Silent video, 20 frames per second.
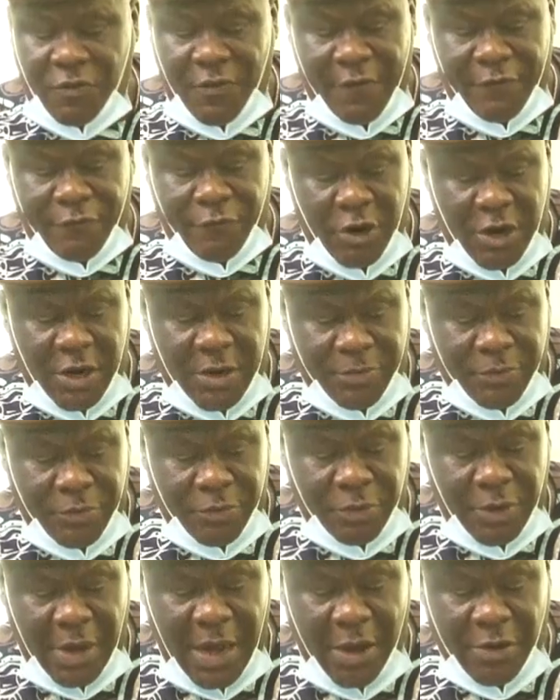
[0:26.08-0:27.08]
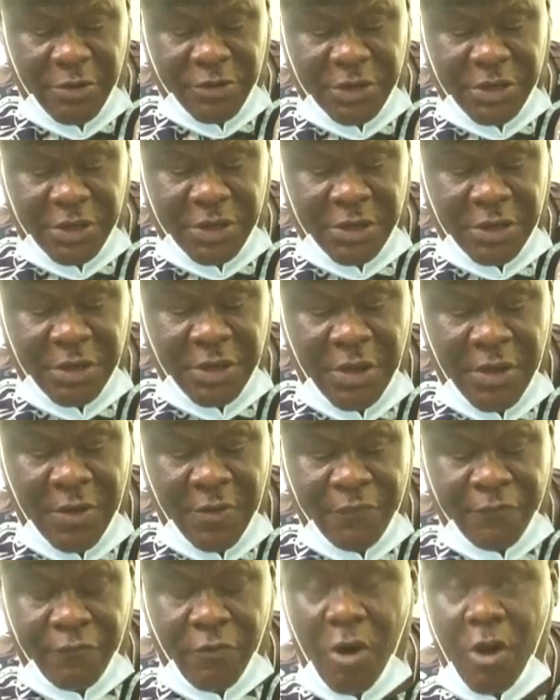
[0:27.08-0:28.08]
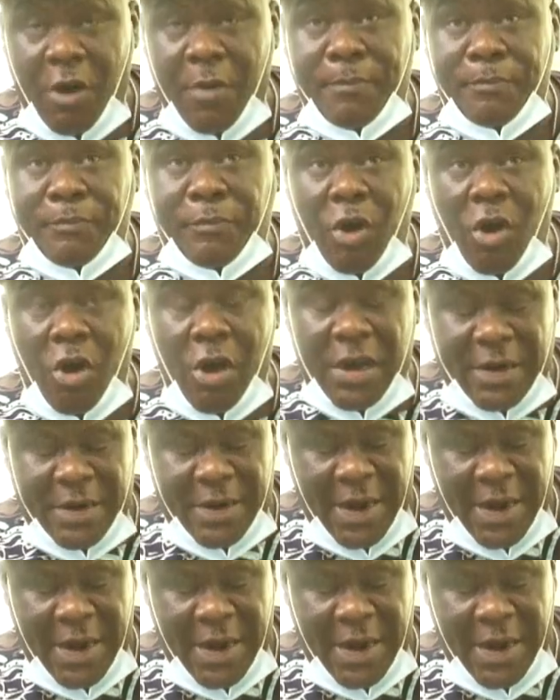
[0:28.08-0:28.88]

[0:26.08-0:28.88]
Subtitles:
of affordable housing for employed